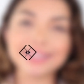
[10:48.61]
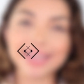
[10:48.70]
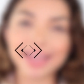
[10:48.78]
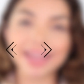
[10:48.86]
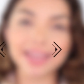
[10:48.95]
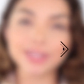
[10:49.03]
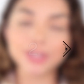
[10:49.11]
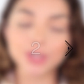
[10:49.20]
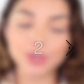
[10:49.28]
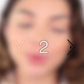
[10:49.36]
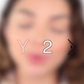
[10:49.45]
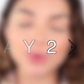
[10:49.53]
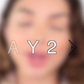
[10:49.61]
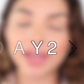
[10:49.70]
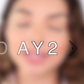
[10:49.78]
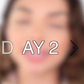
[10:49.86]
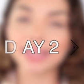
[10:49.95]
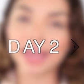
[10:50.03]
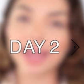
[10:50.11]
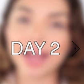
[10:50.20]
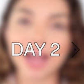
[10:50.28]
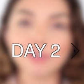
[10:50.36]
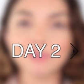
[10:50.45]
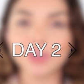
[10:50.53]
day 2, and today I
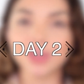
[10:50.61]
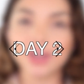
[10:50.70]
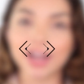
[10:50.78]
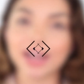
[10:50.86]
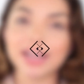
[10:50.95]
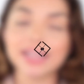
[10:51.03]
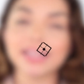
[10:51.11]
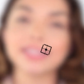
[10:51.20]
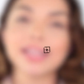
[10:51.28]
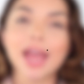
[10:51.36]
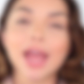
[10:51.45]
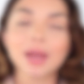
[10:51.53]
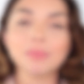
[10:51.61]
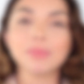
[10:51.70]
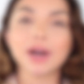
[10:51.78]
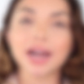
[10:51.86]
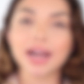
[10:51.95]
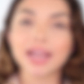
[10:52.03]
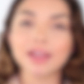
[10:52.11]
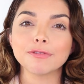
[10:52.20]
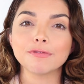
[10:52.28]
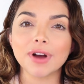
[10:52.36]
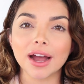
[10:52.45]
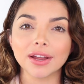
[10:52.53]
have for you guys my
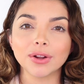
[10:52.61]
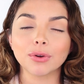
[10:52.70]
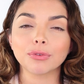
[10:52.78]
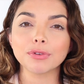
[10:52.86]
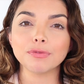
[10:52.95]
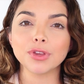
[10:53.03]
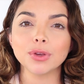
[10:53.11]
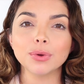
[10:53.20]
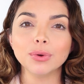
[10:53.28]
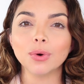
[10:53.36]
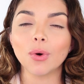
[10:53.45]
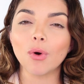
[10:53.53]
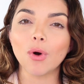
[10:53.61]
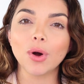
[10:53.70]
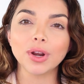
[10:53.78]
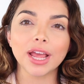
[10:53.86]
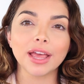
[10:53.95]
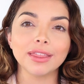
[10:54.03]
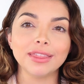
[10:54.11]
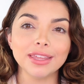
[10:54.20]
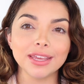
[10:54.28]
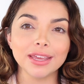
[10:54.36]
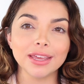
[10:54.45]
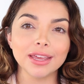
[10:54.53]
final review on
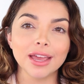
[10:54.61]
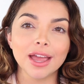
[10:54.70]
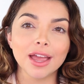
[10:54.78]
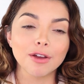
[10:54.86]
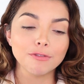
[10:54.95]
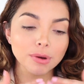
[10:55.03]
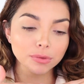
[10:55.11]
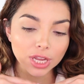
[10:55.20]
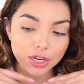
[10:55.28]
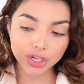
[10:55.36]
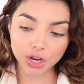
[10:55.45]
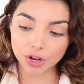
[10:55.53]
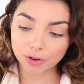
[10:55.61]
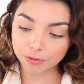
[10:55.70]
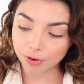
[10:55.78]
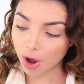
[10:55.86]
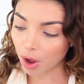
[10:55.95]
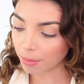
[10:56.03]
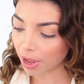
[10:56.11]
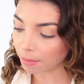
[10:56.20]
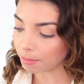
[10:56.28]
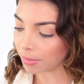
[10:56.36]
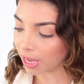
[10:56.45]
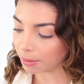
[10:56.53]
the foundation from
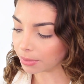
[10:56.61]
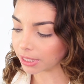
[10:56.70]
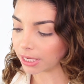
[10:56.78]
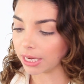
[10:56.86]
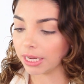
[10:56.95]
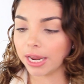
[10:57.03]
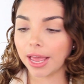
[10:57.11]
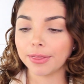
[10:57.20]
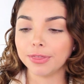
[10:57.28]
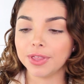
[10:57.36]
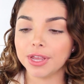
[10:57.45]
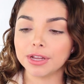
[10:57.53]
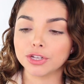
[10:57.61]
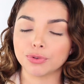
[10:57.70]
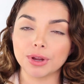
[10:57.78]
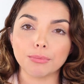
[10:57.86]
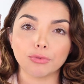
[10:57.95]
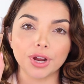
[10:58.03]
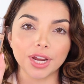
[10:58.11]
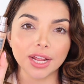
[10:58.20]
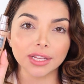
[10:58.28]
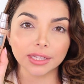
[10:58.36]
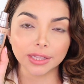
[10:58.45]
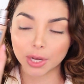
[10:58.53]
Maybelline, the Dream
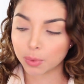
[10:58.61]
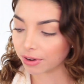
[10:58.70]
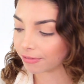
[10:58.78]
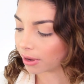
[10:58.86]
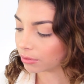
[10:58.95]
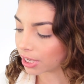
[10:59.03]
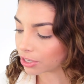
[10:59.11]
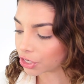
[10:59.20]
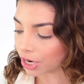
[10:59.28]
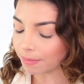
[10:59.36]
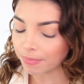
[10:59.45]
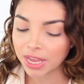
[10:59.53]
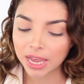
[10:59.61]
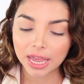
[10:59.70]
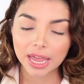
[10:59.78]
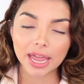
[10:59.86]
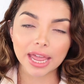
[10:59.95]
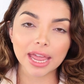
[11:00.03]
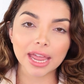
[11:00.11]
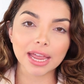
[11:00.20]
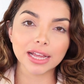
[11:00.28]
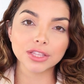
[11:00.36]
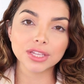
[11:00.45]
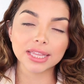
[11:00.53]
Radiant Liquid Foundation.
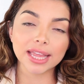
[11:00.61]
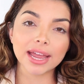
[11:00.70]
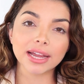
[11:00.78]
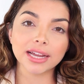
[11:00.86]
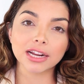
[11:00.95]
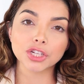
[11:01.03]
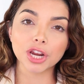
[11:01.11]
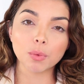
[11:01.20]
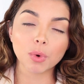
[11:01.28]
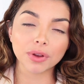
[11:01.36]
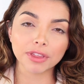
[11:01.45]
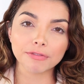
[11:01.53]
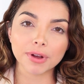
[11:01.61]
And today I actually wore the